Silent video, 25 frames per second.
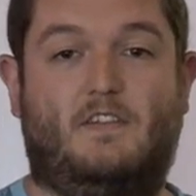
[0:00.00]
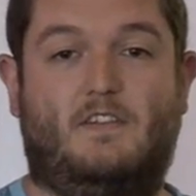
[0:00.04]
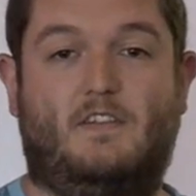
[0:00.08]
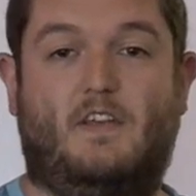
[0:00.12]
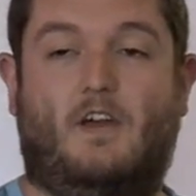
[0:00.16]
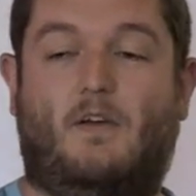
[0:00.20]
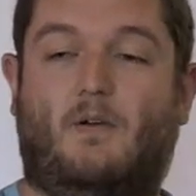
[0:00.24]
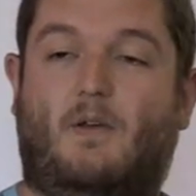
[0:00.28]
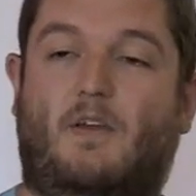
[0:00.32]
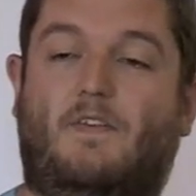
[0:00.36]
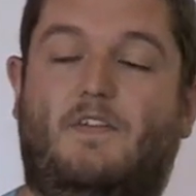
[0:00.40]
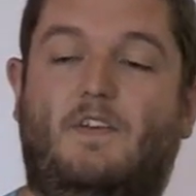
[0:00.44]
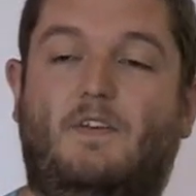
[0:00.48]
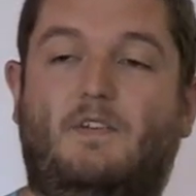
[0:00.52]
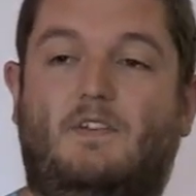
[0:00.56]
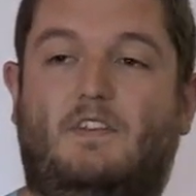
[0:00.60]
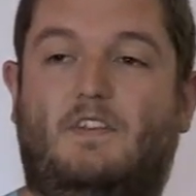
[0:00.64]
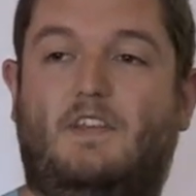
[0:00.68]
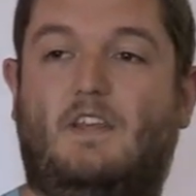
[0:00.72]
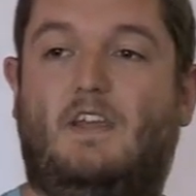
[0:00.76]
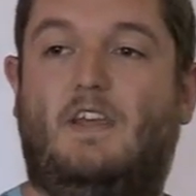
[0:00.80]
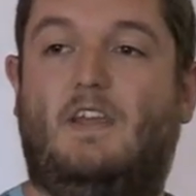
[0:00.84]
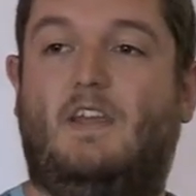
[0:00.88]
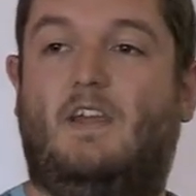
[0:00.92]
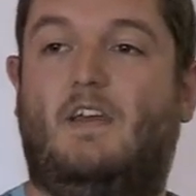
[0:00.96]
So if you
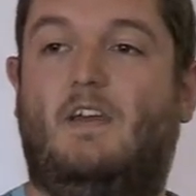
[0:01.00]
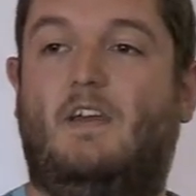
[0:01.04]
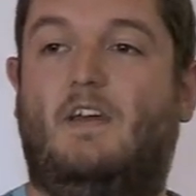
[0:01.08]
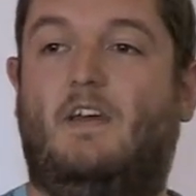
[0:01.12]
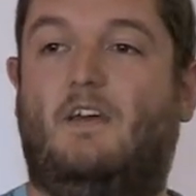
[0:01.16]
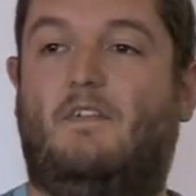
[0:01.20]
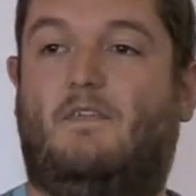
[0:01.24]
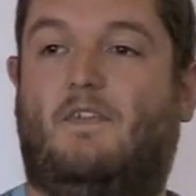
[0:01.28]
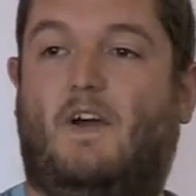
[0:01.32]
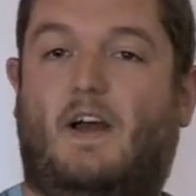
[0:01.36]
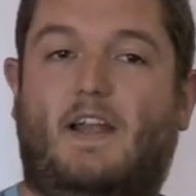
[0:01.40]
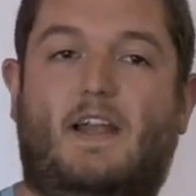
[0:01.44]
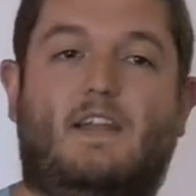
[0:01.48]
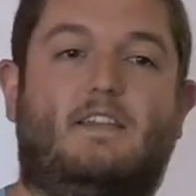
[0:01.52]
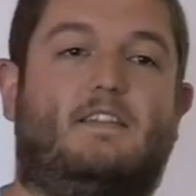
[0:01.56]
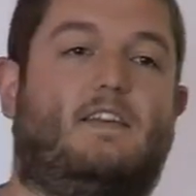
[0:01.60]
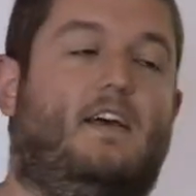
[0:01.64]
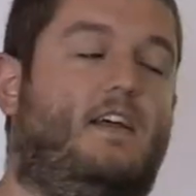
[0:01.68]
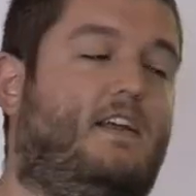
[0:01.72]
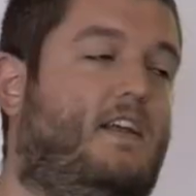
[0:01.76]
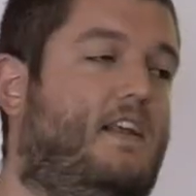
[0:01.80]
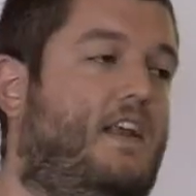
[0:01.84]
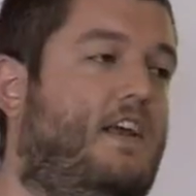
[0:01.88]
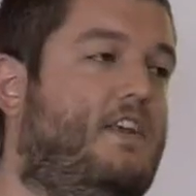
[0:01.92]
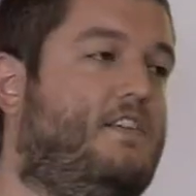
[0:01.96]
see finance
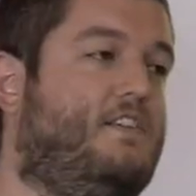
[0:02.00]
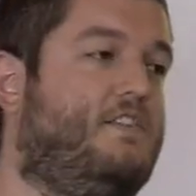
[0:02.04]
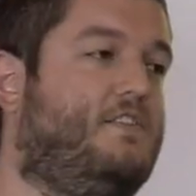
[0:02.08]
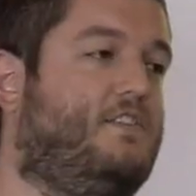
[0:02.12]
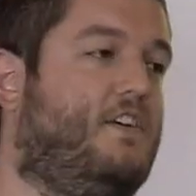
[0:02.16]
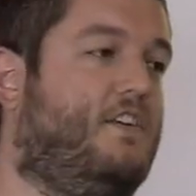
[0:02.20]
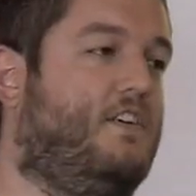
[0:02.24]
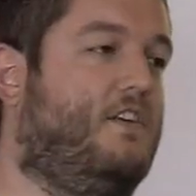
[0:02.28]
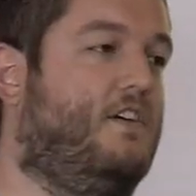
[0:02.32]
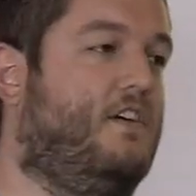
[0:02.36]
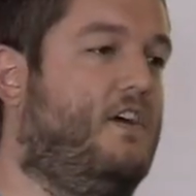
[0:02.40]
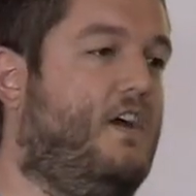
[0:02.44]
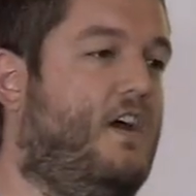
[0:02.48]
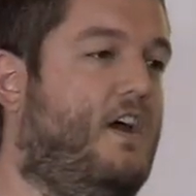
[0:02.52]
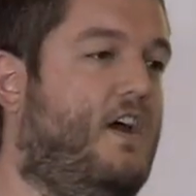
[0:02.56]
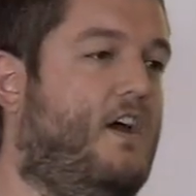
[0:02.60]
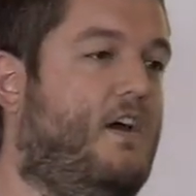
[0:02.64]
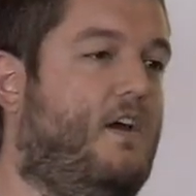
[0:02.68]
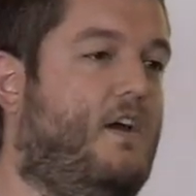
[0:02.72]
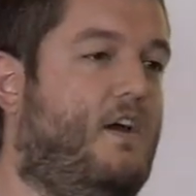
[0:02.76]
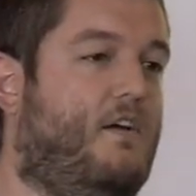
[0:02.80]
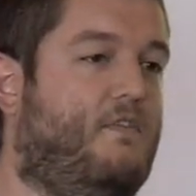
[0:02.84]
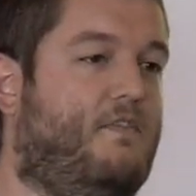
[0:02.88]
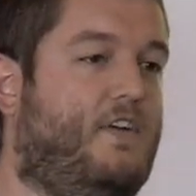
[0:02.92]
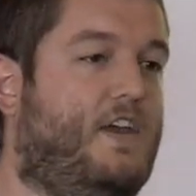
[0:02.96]
calculations on
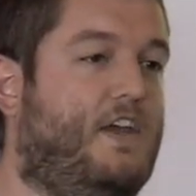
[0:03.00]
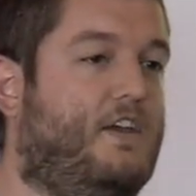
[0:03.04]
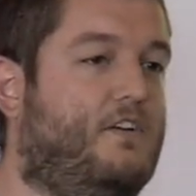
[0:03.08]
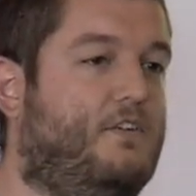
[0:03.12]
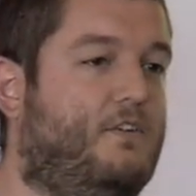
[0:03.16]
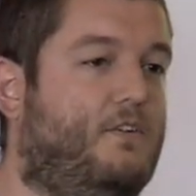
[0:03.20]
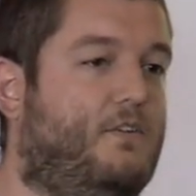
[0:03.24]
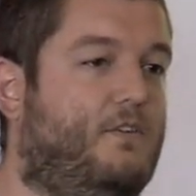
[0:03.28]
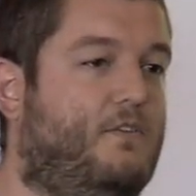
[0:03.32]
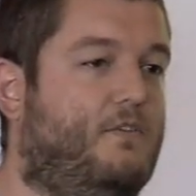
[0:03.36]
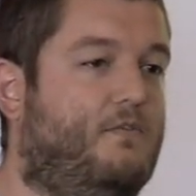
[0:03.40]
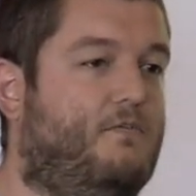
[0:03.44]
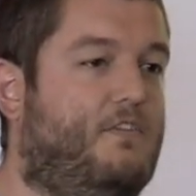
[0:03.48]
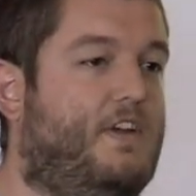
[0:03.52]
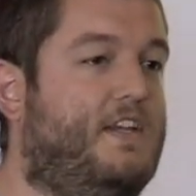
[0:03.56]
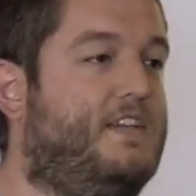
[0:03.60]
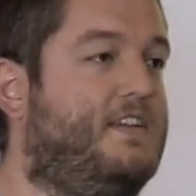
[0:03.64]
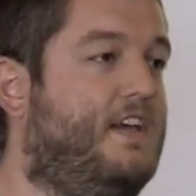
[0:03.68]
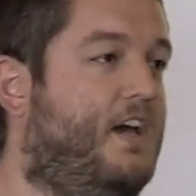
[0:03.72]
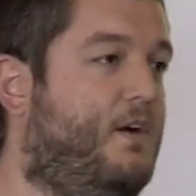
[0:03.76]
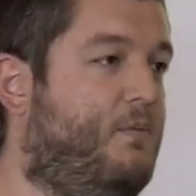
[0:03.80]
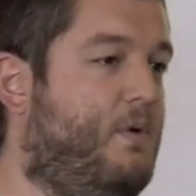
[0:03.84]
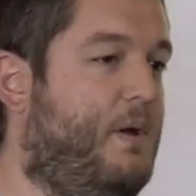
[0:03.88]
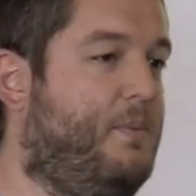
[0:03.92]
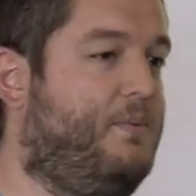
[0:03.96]
a, a vehicle
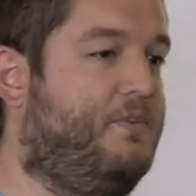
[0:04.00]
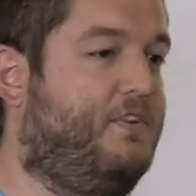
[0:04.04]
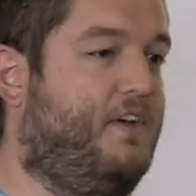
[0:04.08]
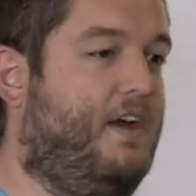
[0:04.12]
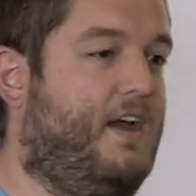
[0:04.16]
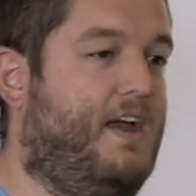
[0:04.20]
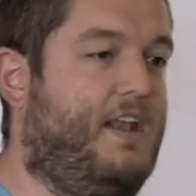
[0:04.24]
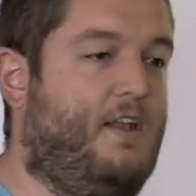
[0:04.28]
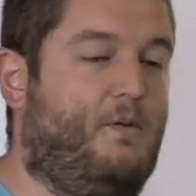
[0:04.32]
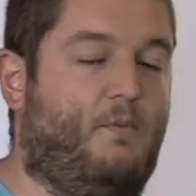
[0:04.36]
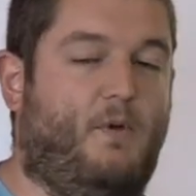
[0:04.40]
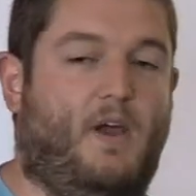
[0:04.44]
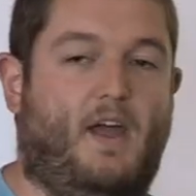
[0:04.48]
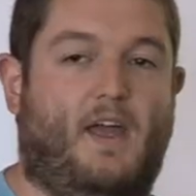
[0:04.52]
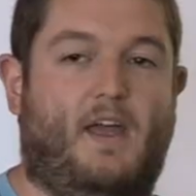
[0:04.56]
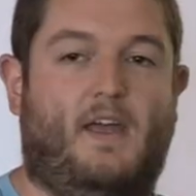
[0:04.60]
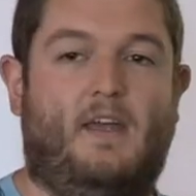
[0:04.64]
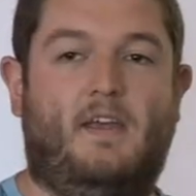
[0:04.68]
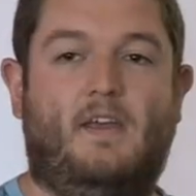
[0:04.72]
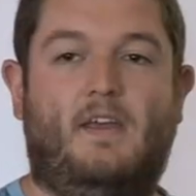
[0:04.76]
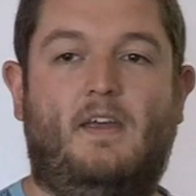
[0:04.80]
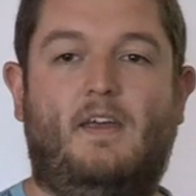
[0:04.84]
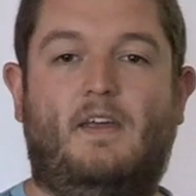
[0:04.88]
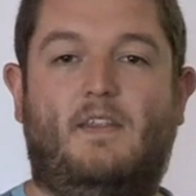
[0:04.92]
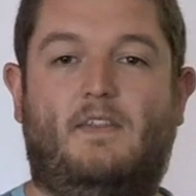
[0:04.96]
retail website anywhere,
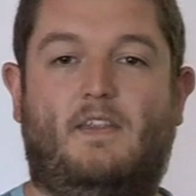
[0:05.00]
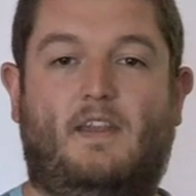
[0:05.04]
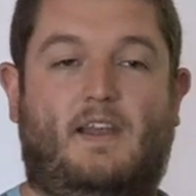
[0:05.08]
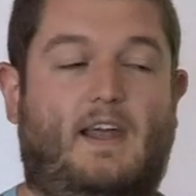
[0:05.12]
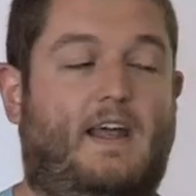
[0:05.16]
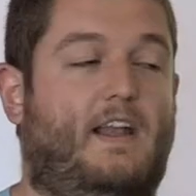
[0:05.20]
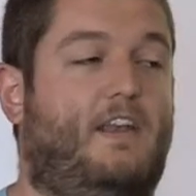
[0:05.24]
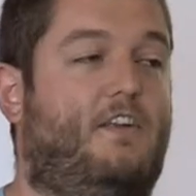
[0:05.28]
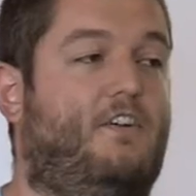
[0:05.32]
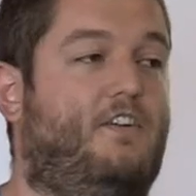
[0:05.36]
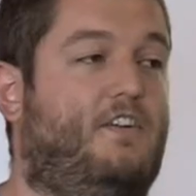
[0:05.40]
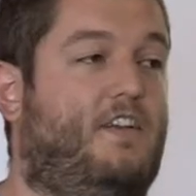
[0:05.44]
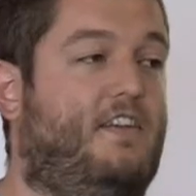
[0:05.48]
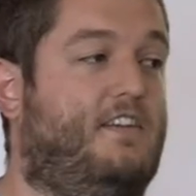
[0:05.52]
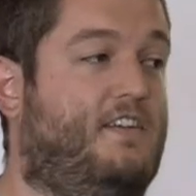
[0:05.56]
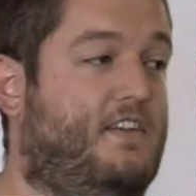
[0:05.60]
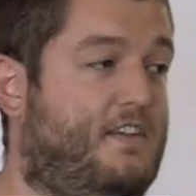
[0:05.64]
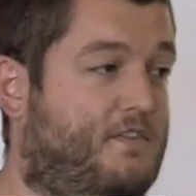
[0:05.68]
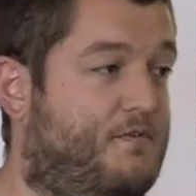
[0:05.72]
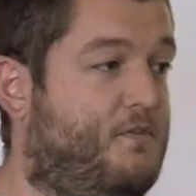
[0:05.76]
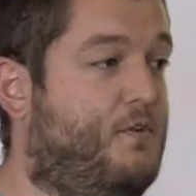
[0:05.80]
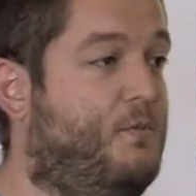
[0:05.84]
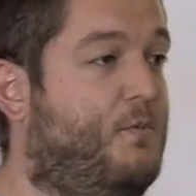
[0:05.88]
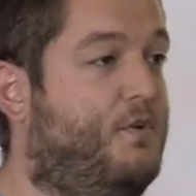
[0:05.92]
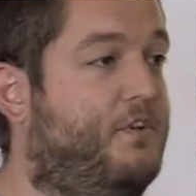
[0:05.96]
the likelihood is
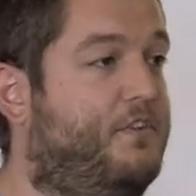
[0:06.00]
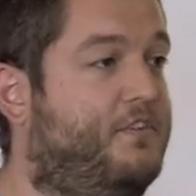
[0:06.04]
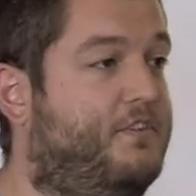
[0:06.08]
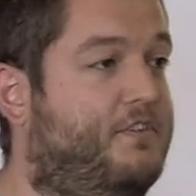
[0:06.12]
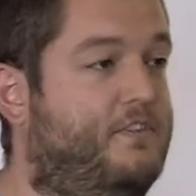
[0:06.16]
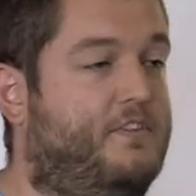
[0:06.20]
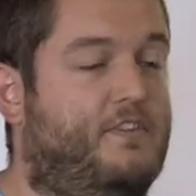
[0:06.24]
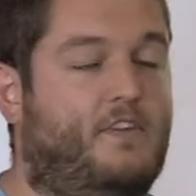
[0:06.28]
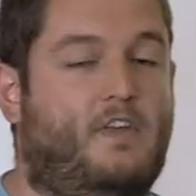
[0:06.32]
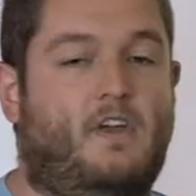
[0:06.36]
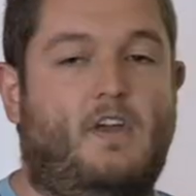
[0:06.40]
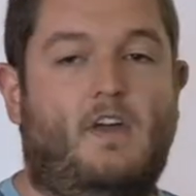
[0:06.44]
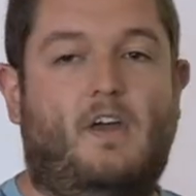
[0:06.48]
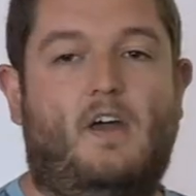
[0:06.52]
it's from us.